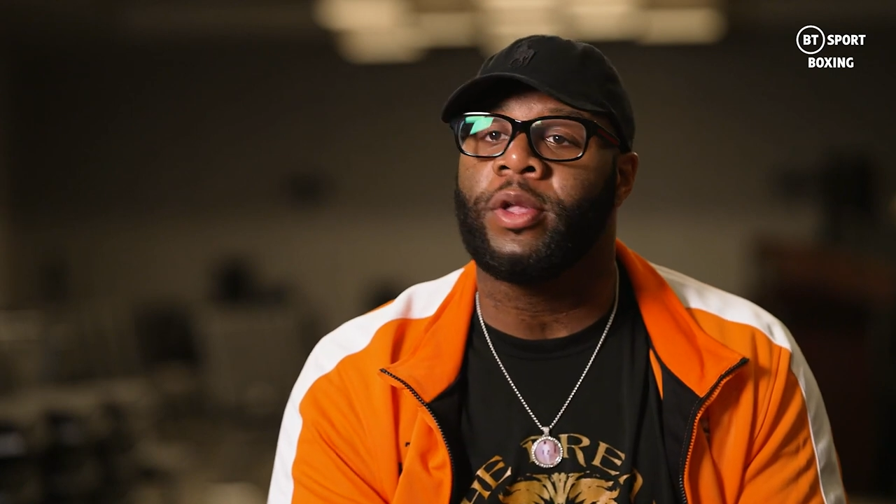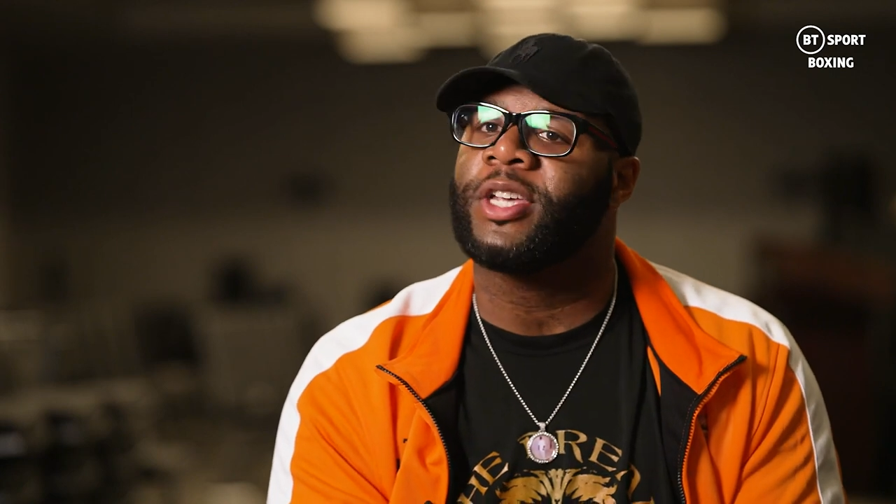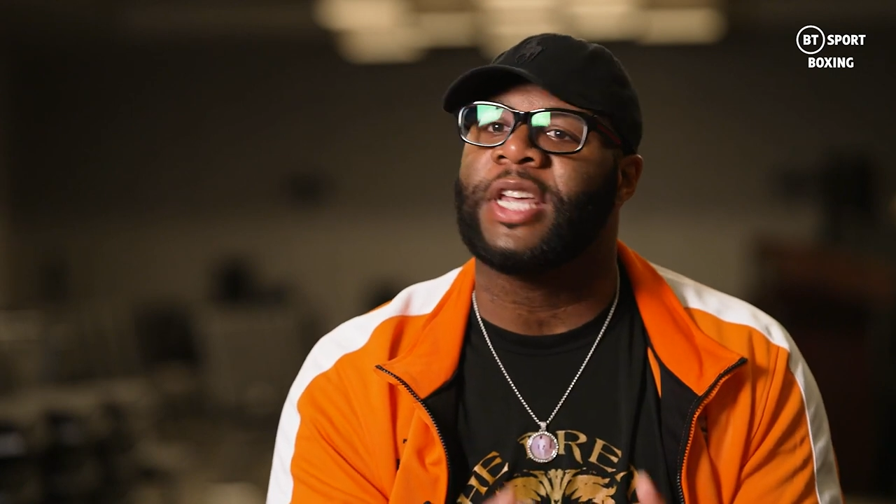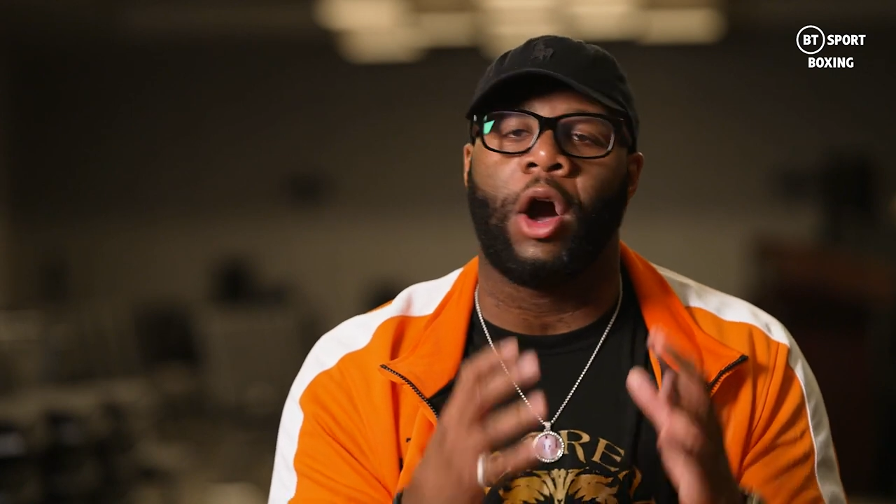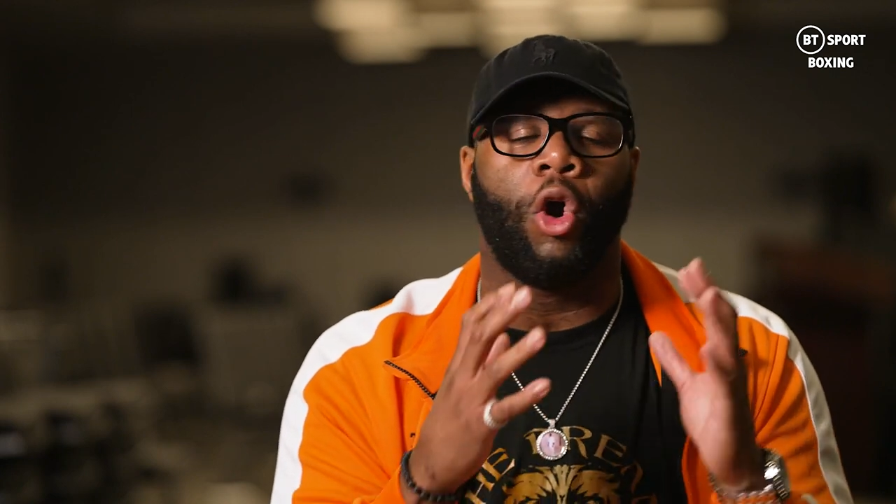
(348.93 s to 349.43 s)

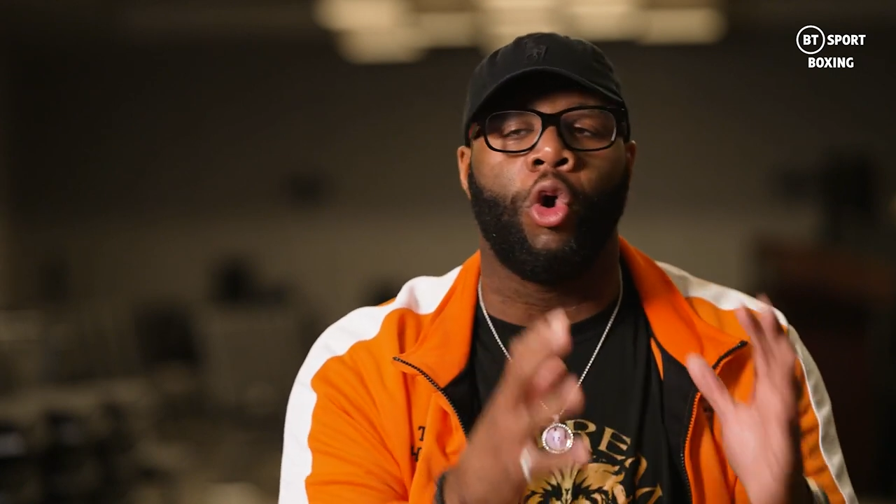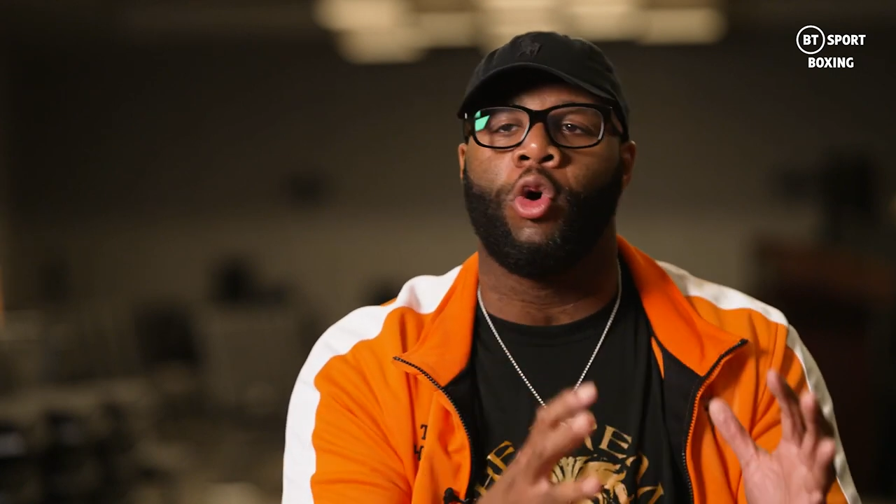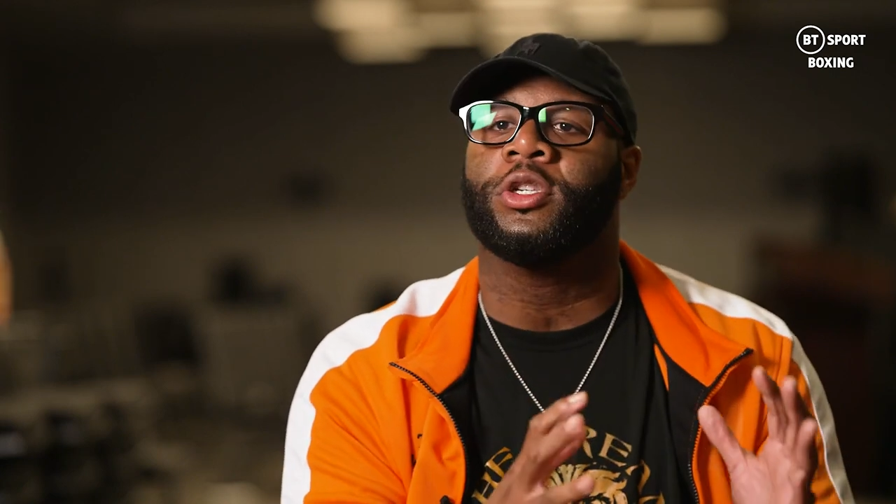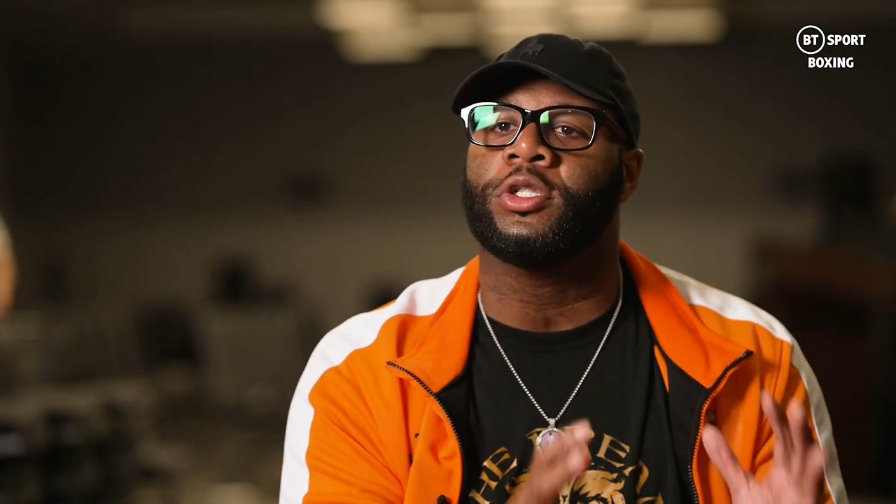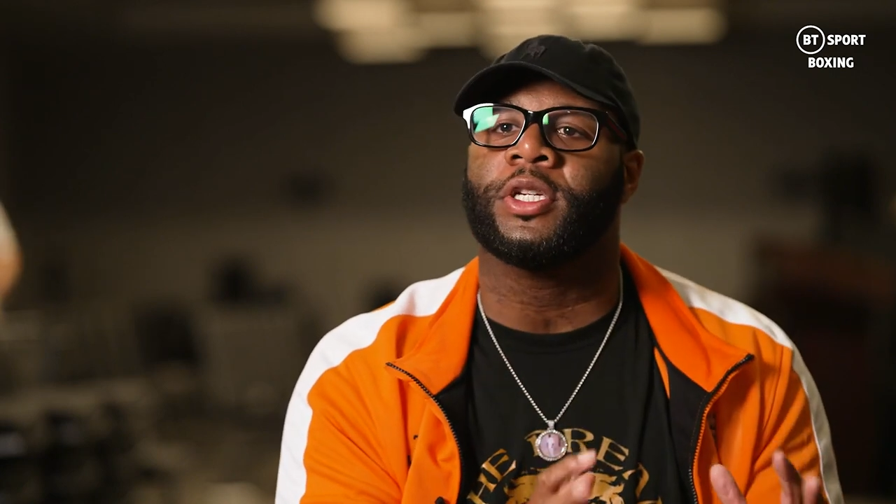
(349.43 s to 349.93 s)
because I
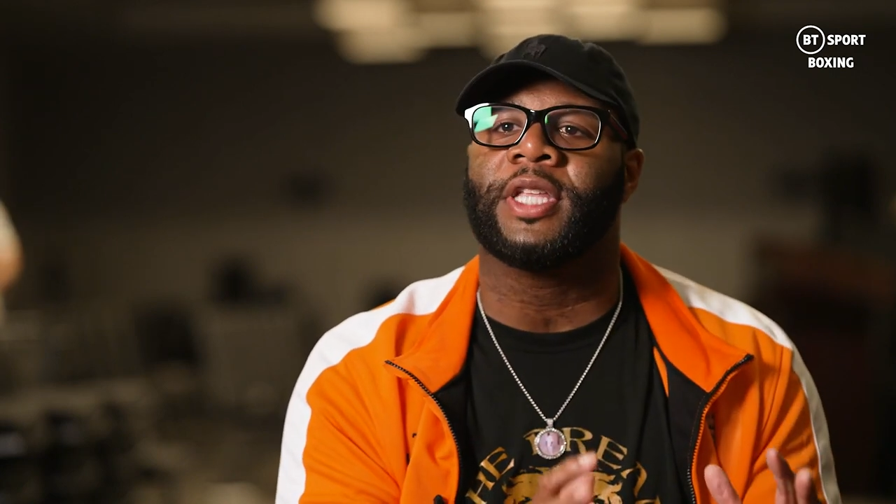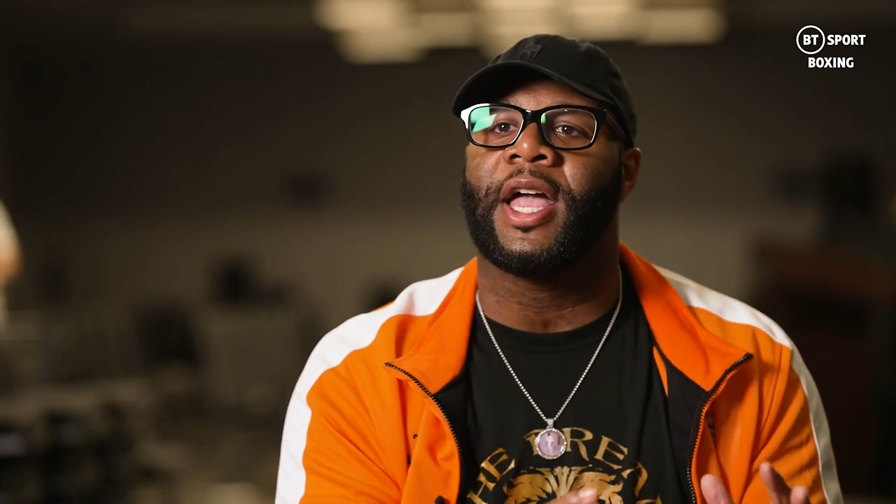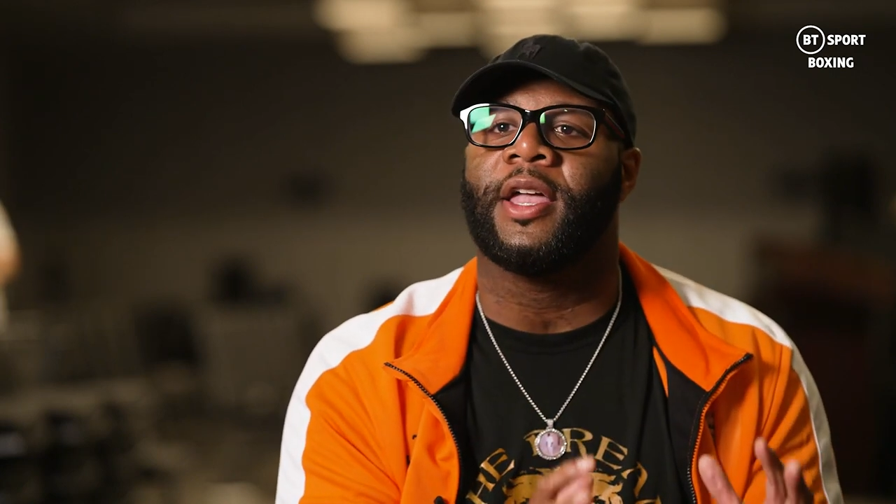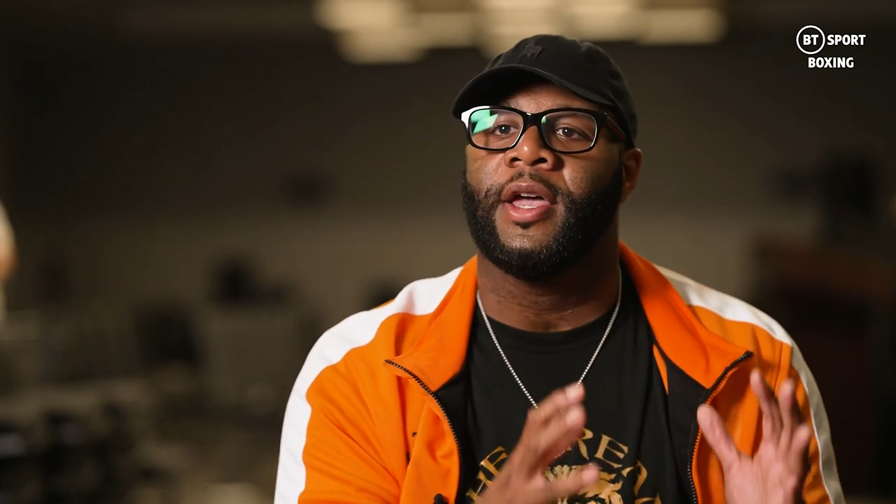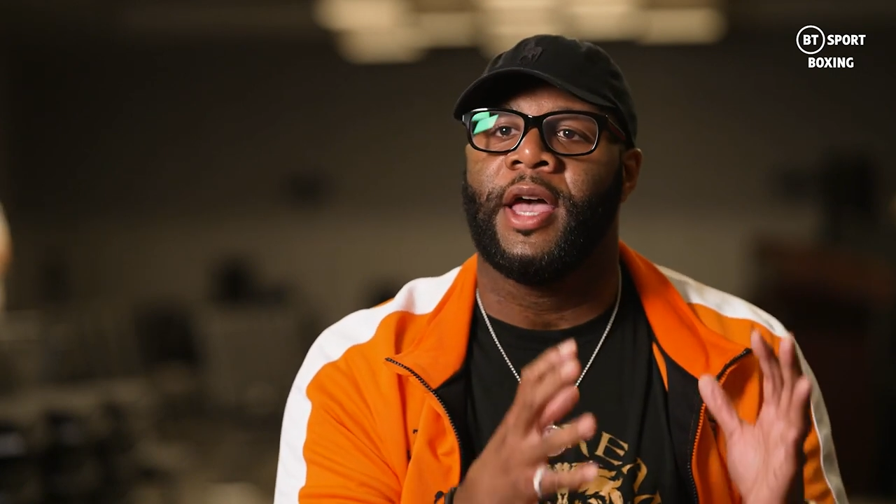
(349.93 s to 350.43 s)
always looked at